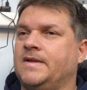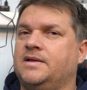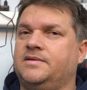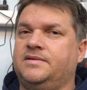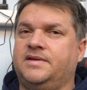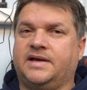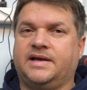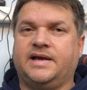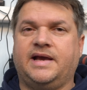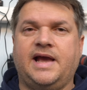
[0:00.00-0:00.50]

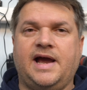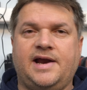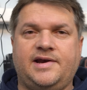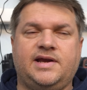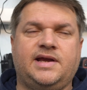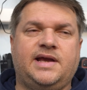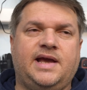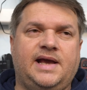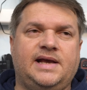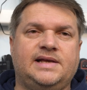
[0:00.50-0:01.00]
The carry
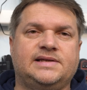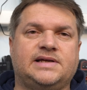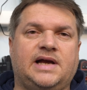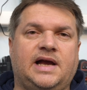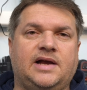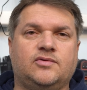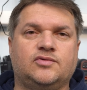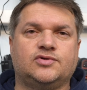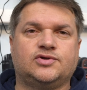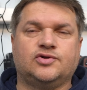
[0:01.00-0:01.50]
case,
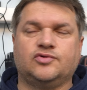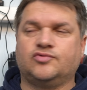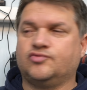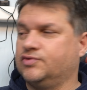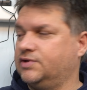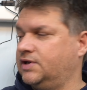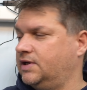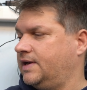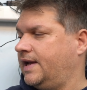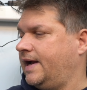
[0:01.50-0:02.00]
I also
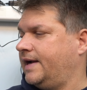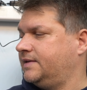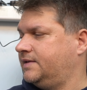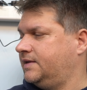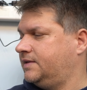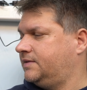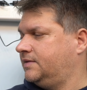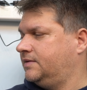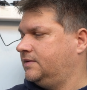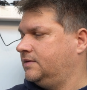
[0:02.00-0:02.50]
really liked
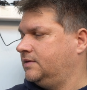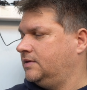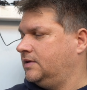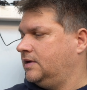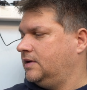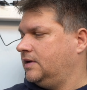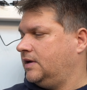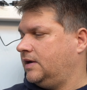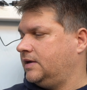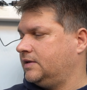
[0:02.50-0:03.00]
it.
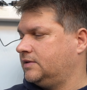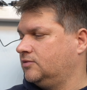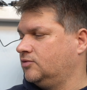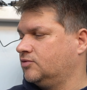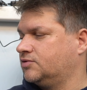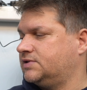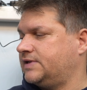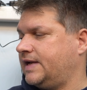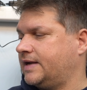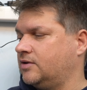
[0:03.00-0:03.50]
It
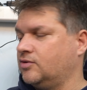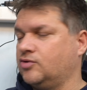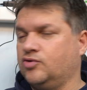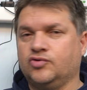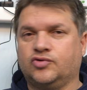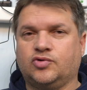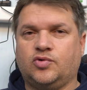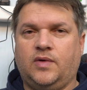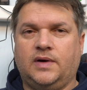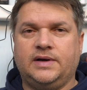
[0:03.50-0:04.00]
looks like a
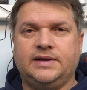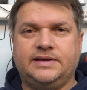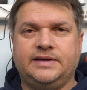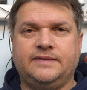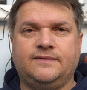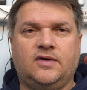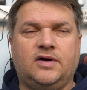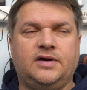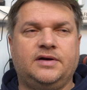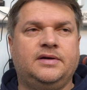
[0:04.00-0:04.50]
good quality
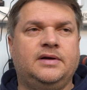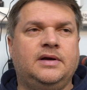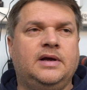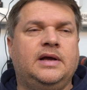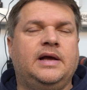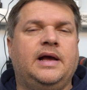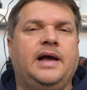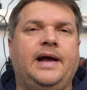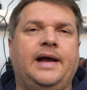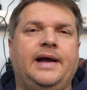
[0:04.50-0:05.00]
one,
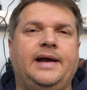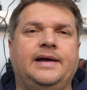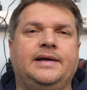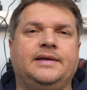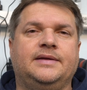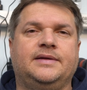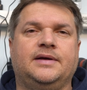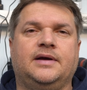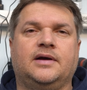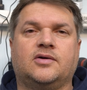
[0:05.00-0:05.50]

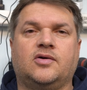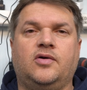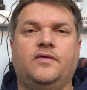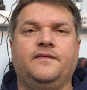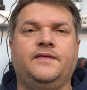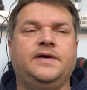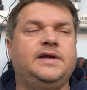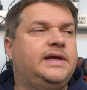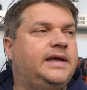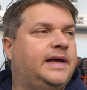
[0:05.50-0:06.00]
and uh,
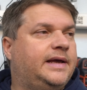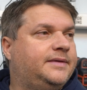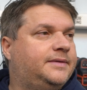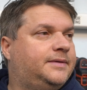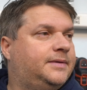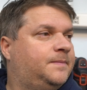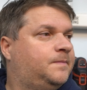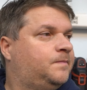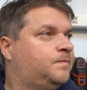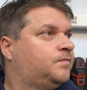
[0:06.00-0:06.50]

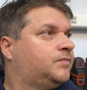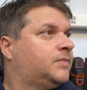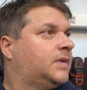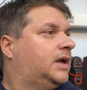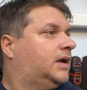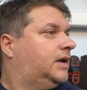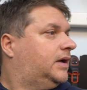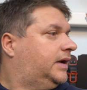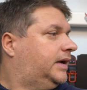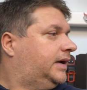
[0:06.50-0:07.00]
convenient.
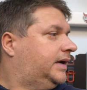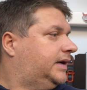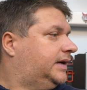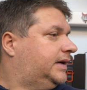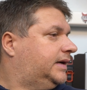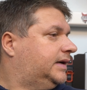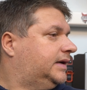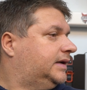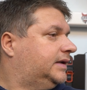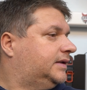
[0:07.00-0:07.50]

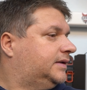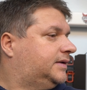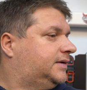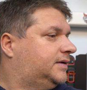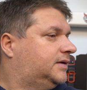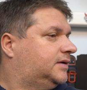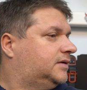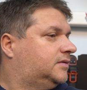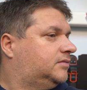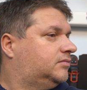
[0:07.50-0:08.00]
And
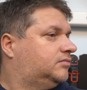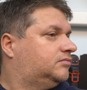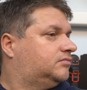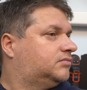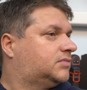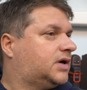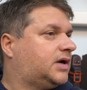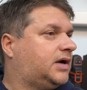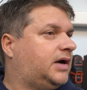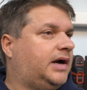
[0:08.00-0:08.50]

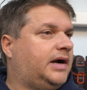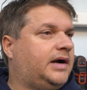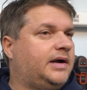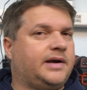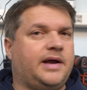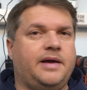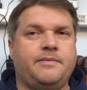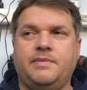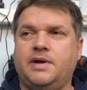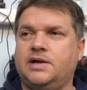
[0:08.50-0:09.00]
car,
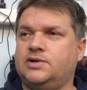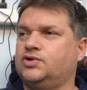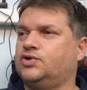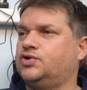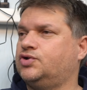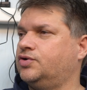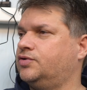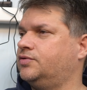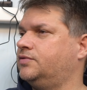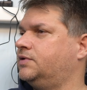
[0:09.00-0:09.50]
I
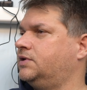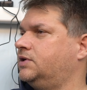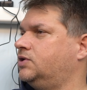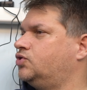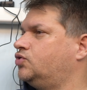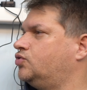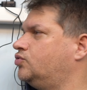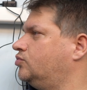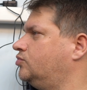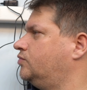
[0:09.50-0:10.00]
mentioned the
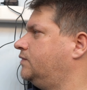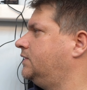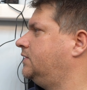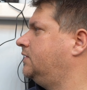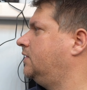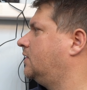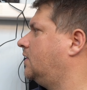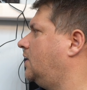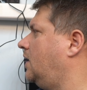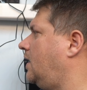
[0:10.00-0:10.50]
issue with
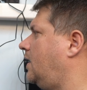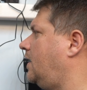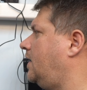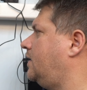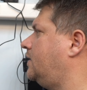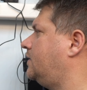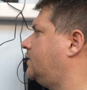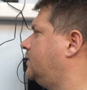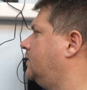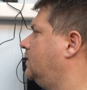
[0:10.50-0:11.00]
the
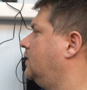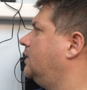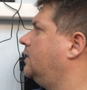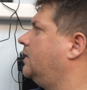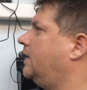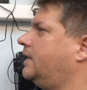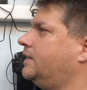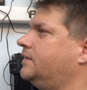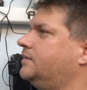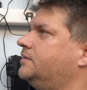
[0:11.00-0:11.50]
car
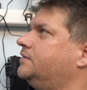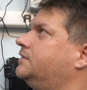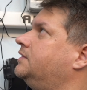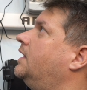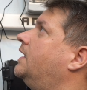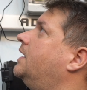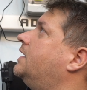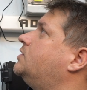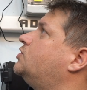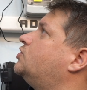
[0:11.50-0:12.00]
and the
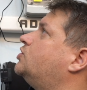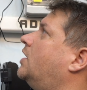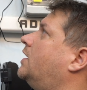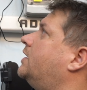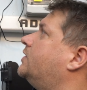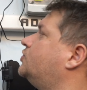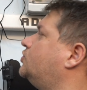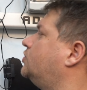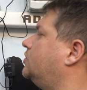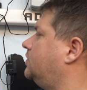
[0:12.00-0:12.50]
delayed
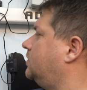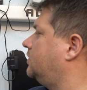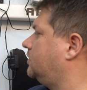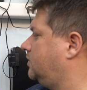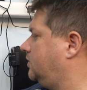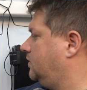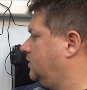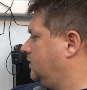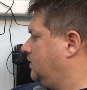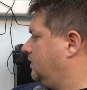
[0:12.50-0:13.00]
charging.